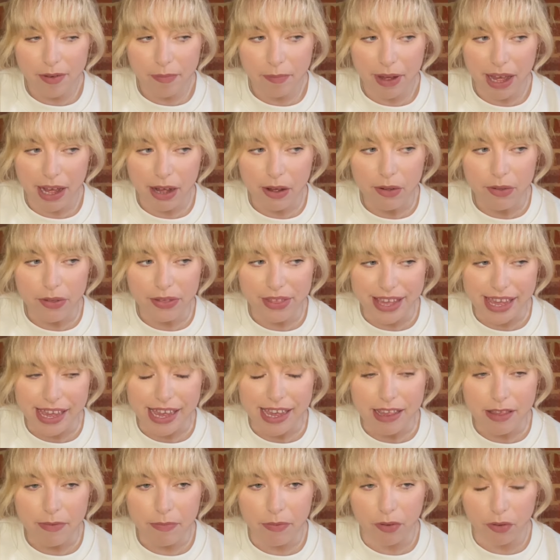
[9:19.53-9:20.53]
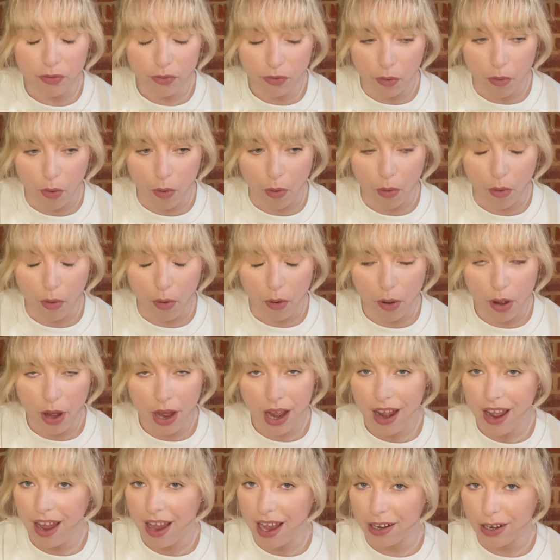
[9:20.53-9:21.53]
about these before,
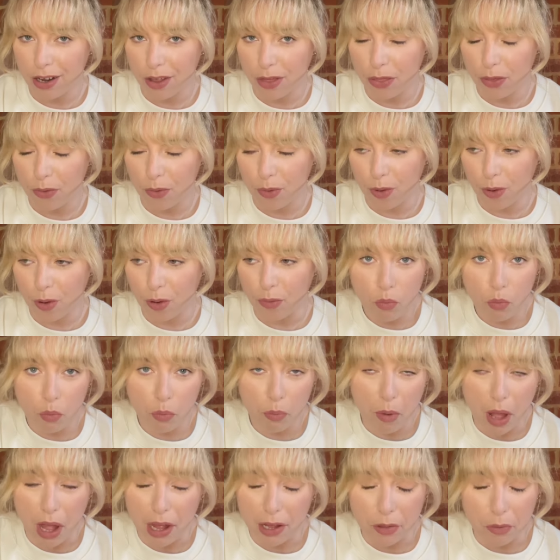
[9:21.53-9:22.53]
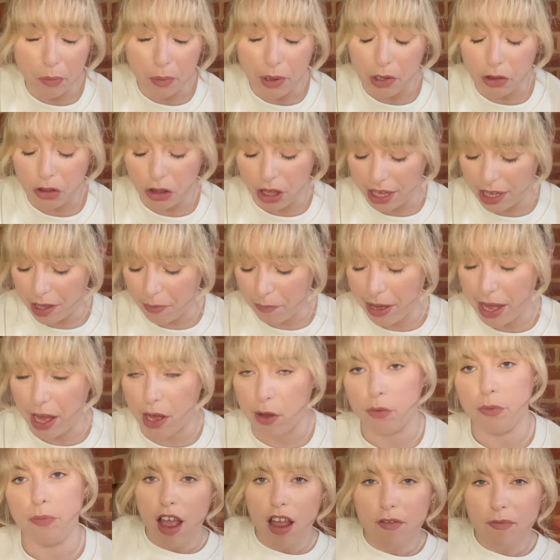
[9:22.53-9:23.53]
and I thought might as well check them
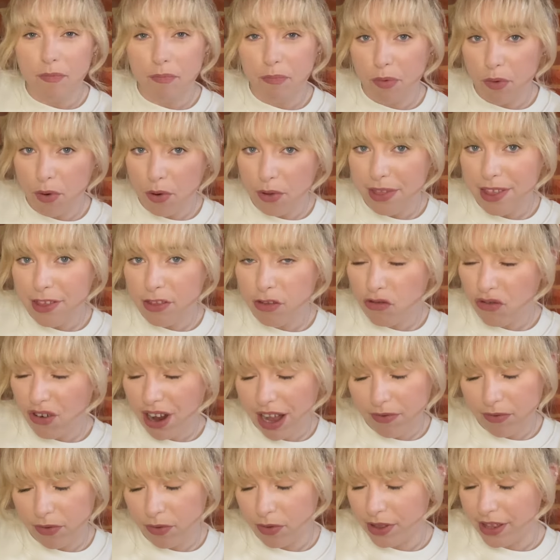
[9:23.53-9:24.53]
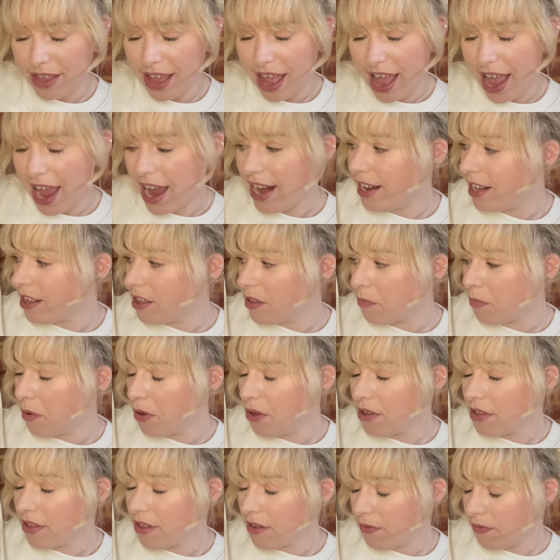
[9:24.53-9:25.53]
out. I've bought this travel set, and it's
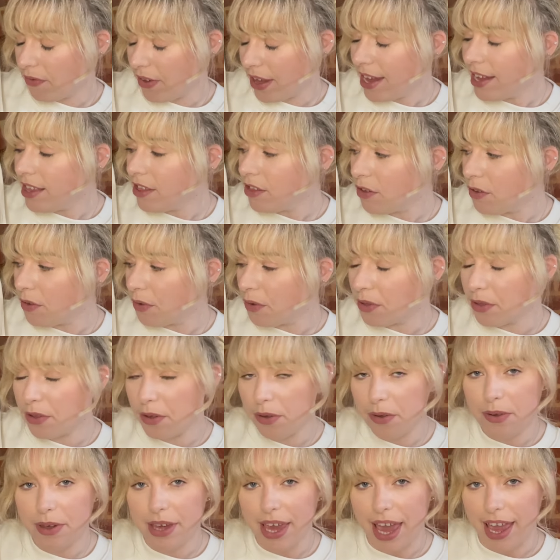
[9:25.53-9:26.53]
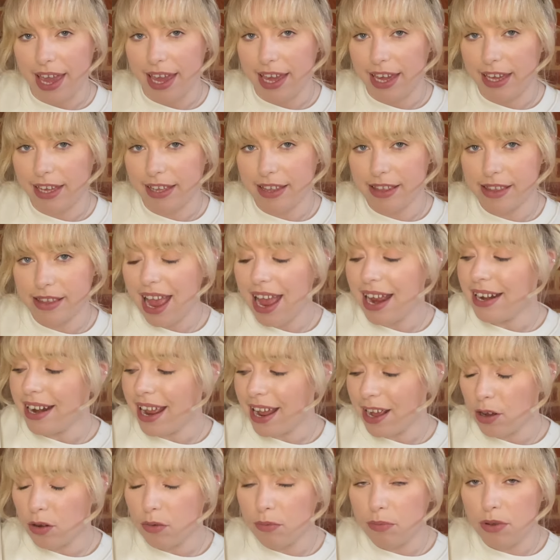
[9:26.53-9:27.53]
supposed to fit into your suitcase and
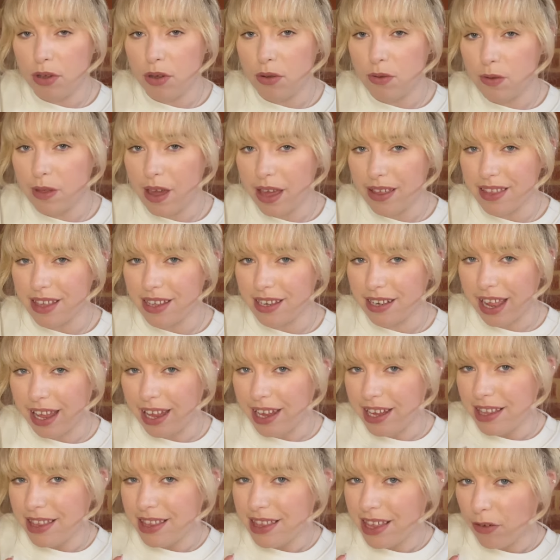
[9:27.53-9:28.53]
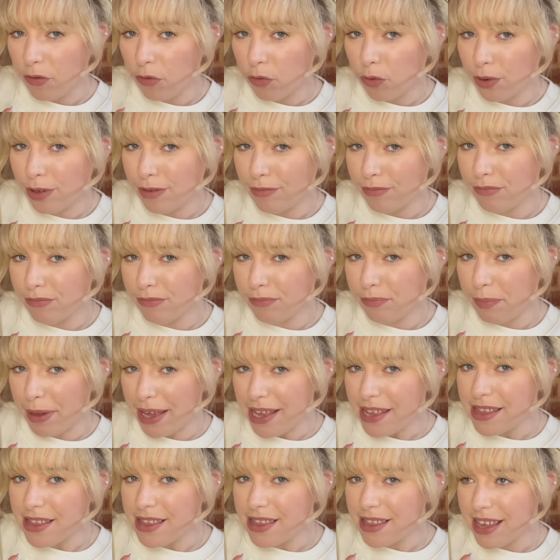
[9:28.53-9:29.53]
help you designate different
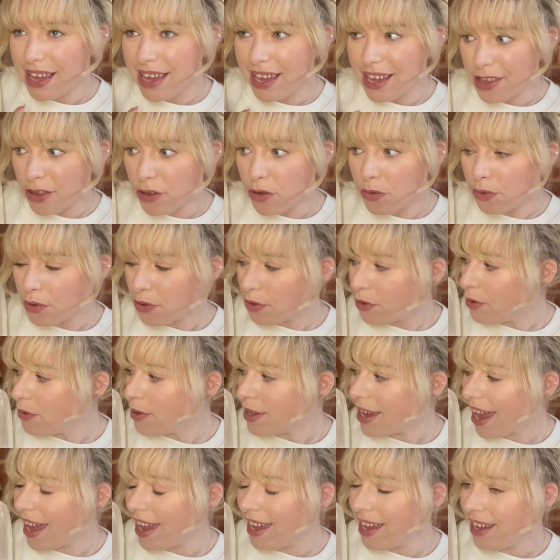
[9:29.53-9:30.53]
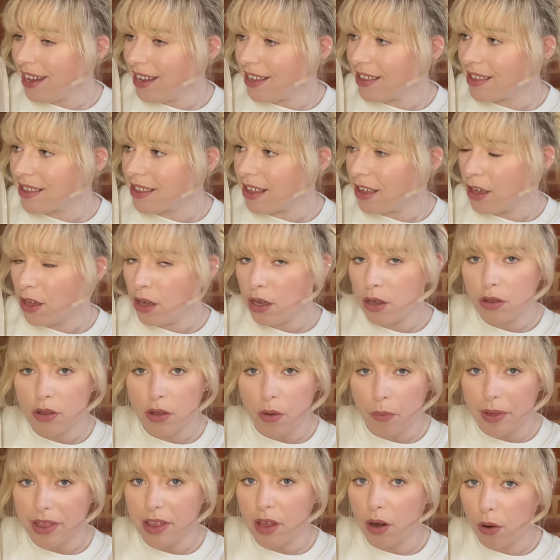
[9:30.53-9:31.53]
bits in your suitcase. So
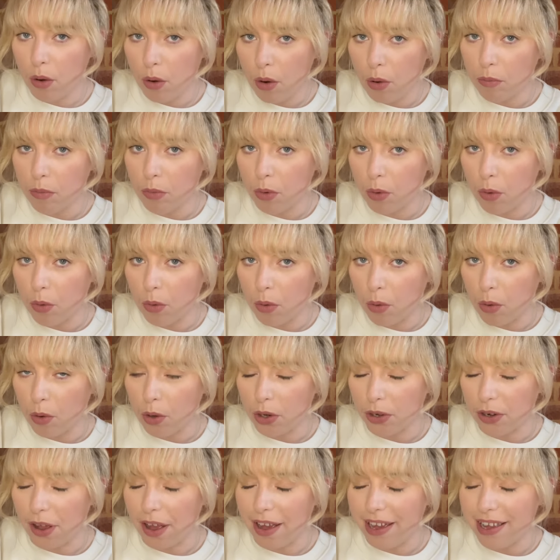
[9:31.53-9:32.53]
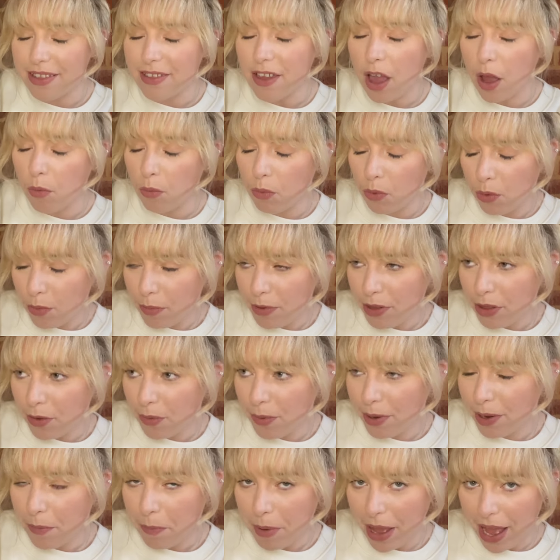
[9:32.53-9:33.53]
it's a lot more organized. I will be
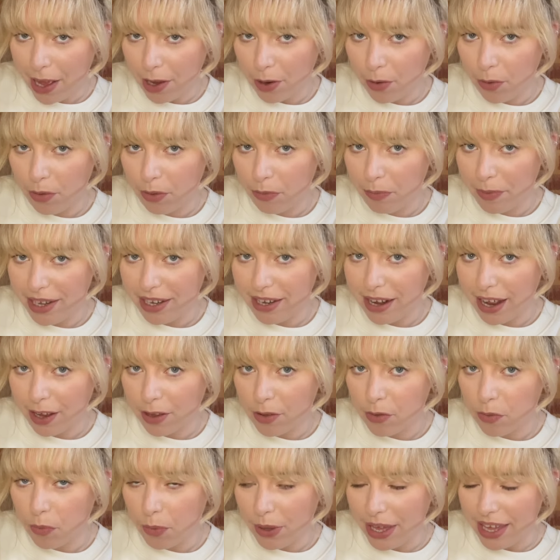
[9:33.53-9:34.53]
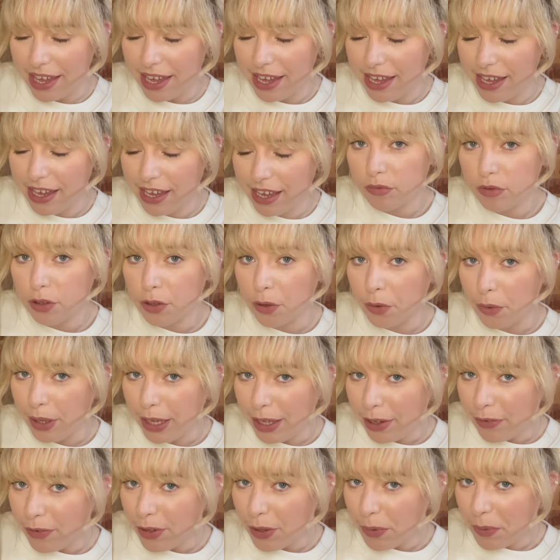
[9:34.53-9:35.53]
doing a pack with me next week. So
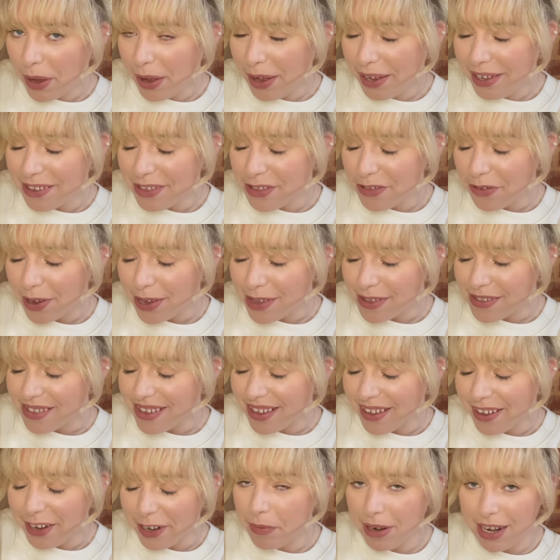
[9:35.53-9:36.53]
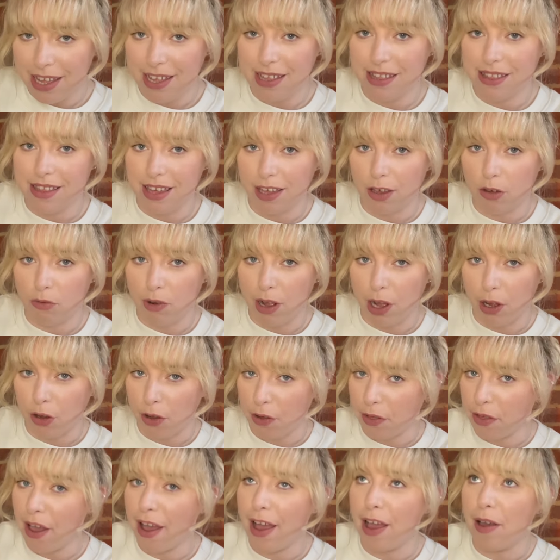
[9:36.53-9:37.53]
if you are interested, please stick around
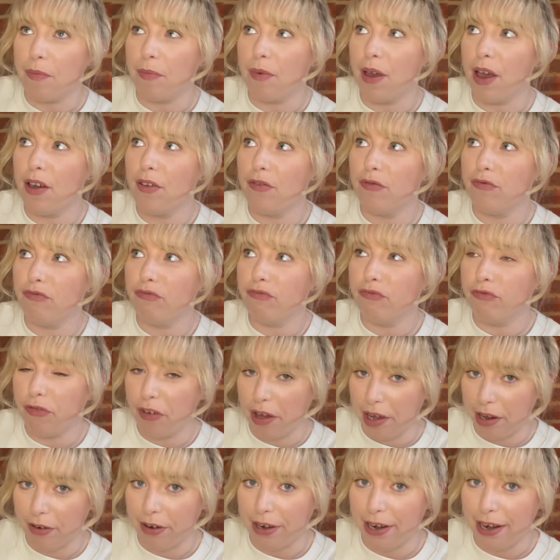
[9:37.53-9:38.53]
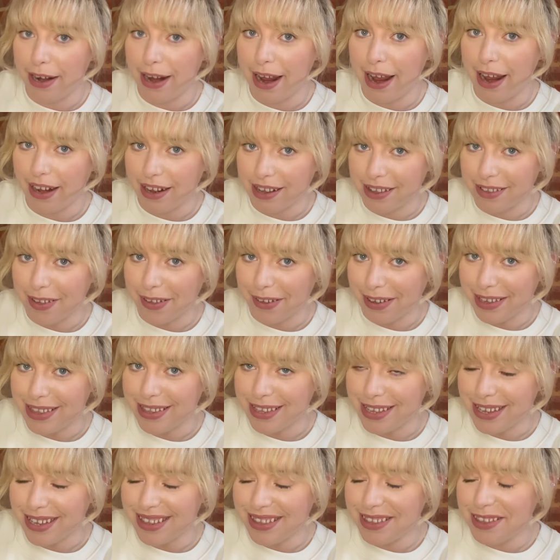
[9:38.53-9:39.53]
because I am very
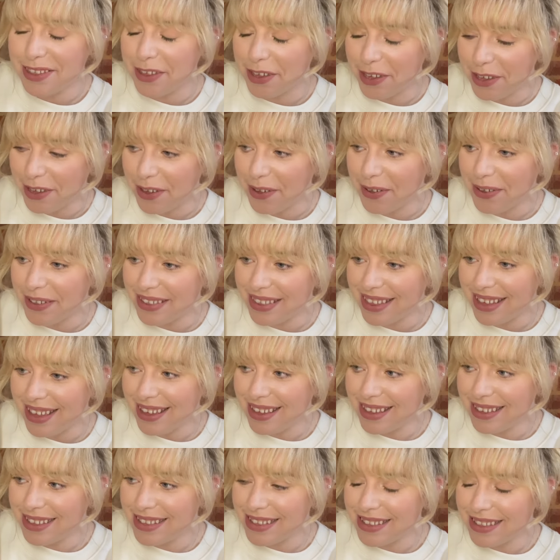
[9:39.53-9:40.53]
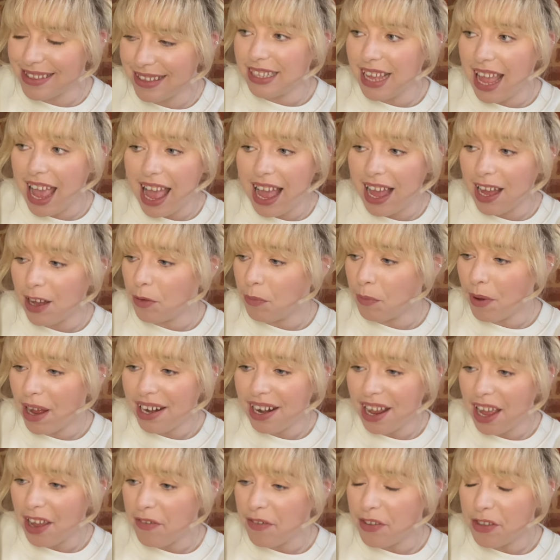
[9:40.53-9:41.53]
excited to use this. How my
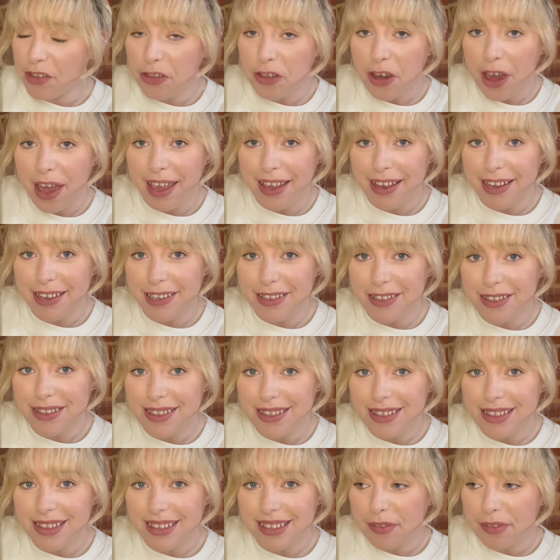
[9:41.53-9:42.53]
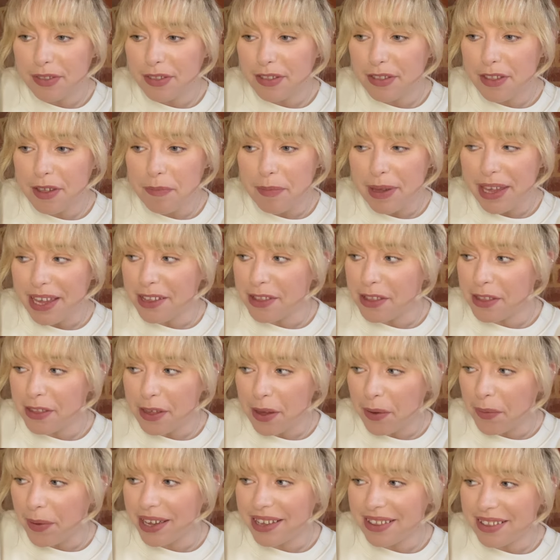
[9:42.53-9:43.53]
life has changed to being
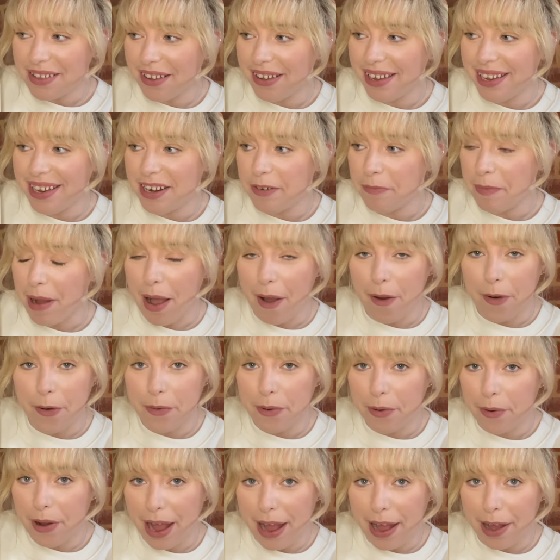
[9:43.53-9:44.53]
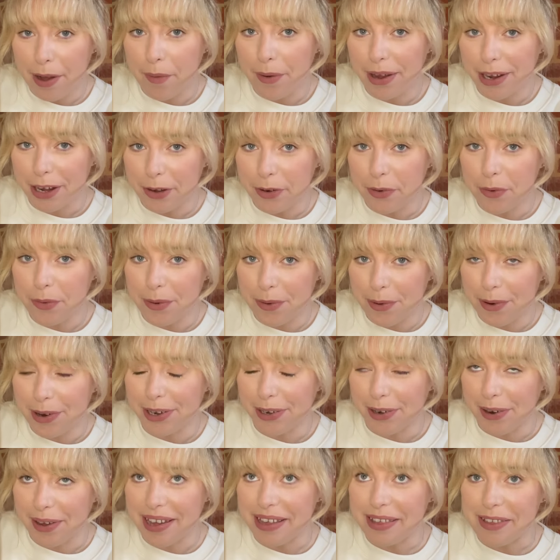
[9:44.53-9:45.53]
so excited about how I can
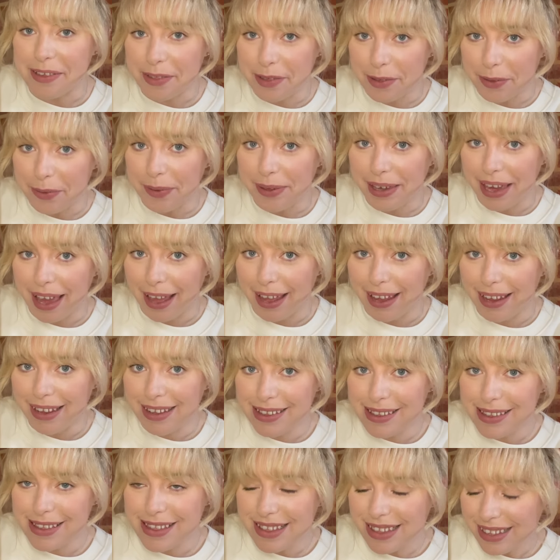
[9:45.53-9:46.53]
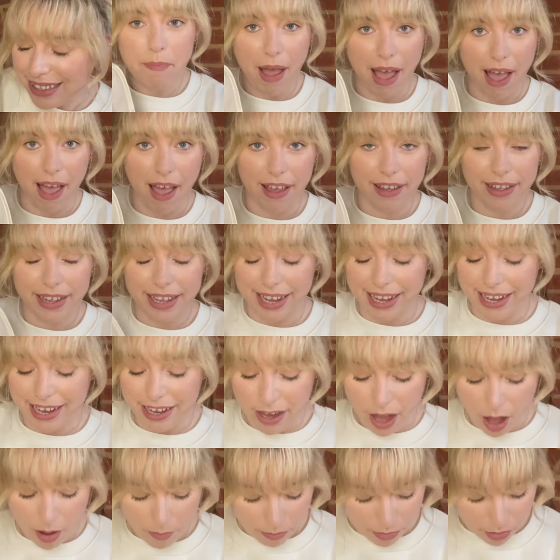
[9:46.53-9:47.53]
organize a suitcase. But it
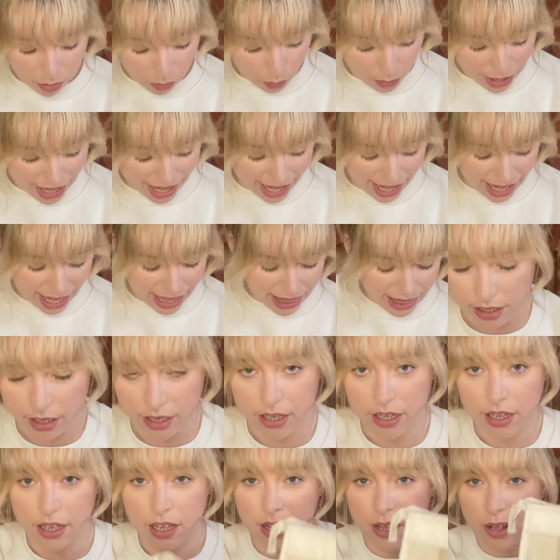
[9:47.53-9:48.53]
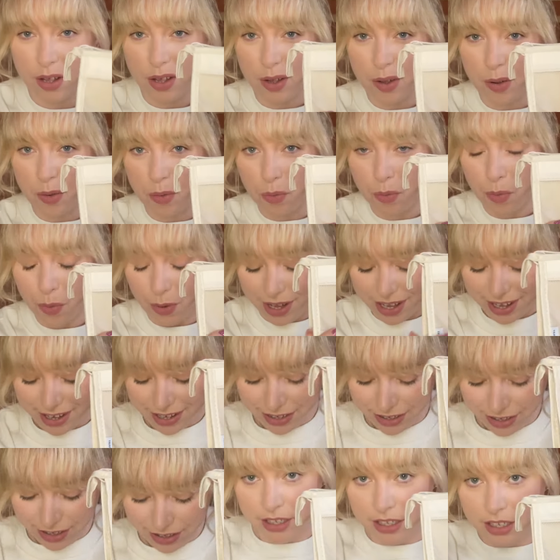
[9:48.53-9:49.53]
comes with 1,